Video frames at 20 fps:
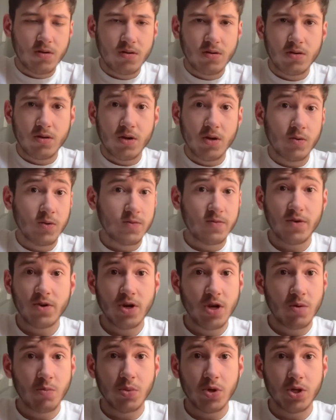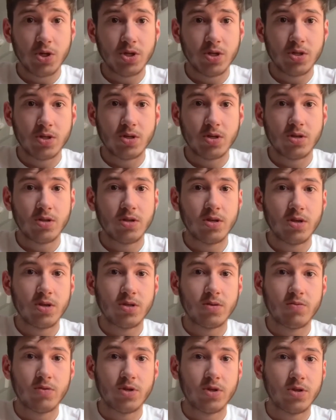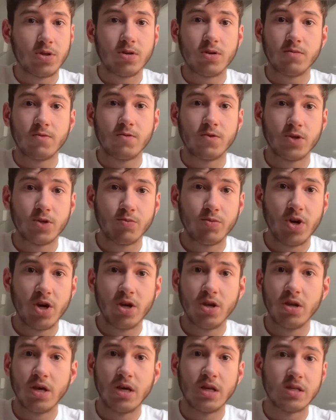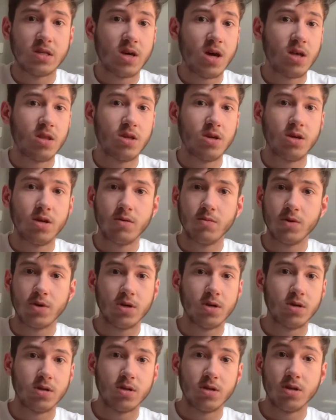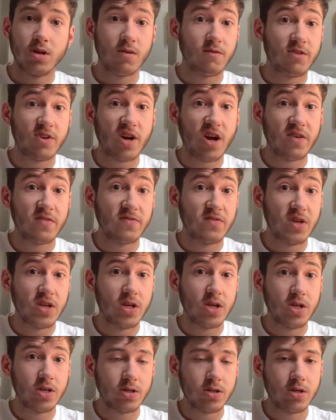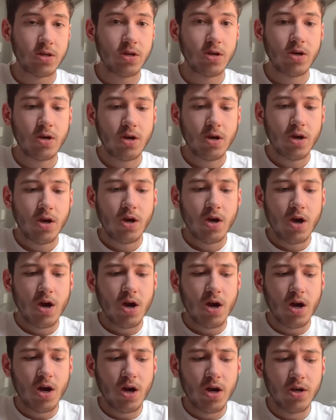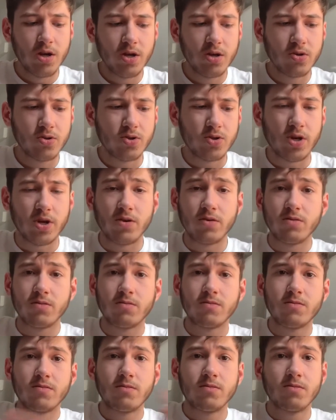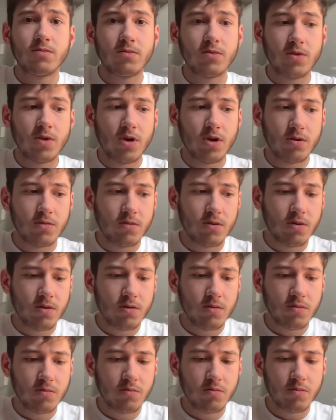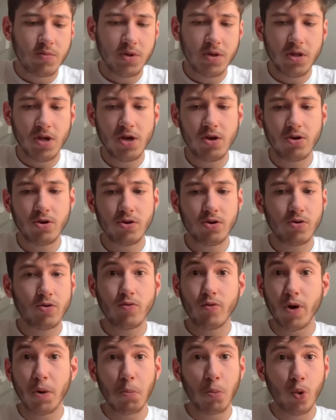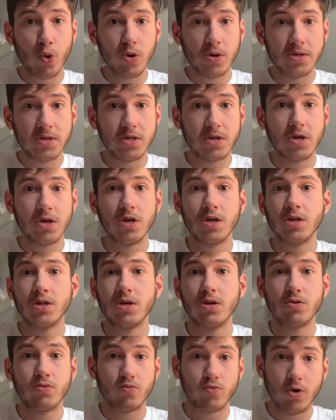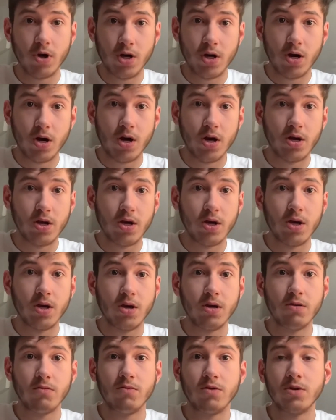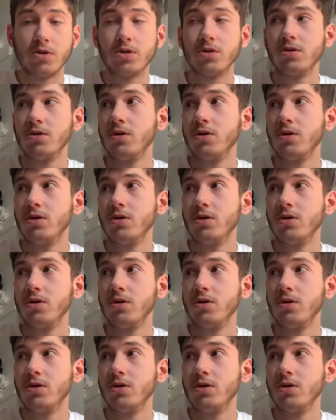he was very ambitious on this when it first made, and sadly, it never got finished. And then there's like, but later, Grant Morrison did a run on it, which